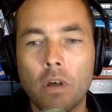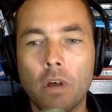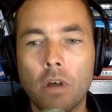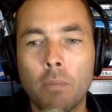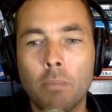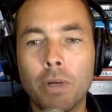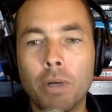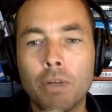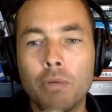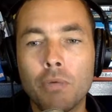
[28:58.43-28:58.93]

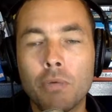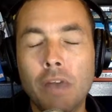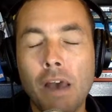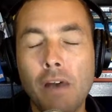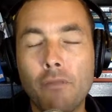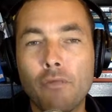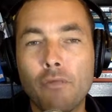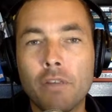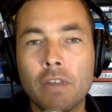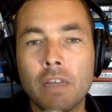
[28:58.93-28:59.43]
But you
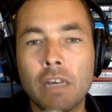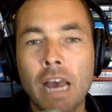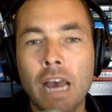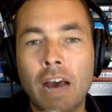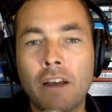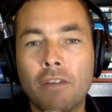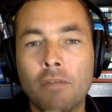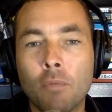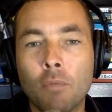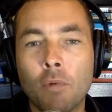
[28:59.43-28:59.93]
definitely,
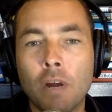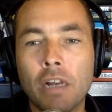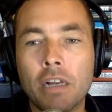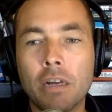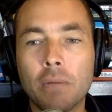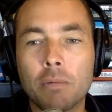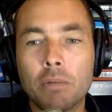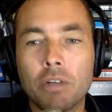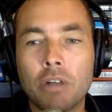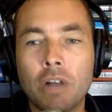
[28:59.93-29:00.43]
out of a
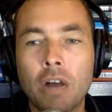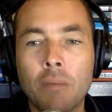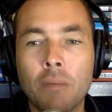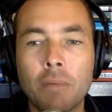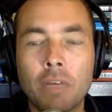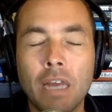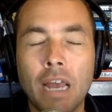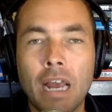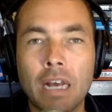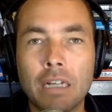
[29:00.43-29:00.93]
breakup, should not
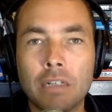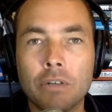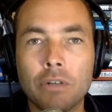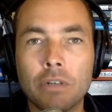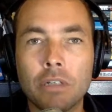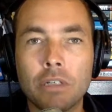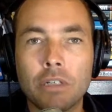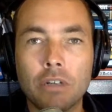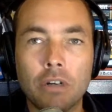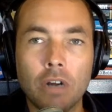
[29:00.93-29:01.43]
be
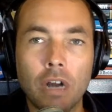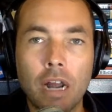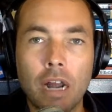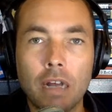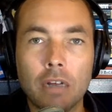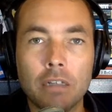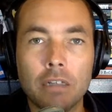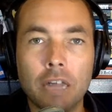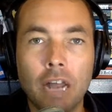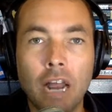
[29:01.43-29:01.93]
answering to your
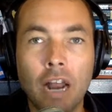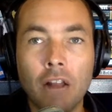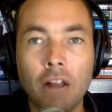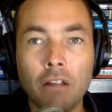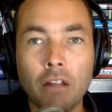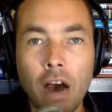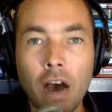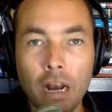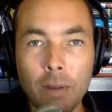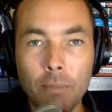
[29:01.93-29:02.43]
ex. And a
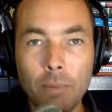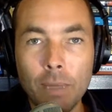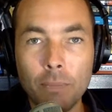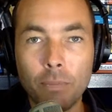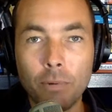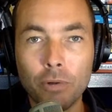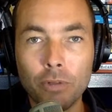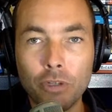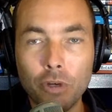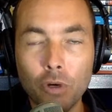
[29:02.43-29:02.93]
lot of
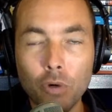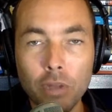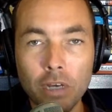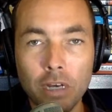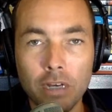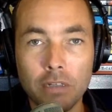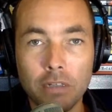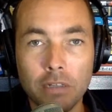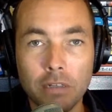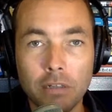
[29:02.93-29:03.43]
people do
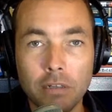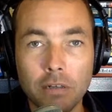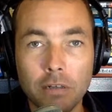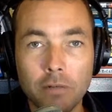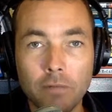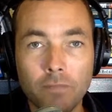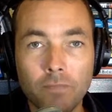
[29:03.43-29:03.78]
this.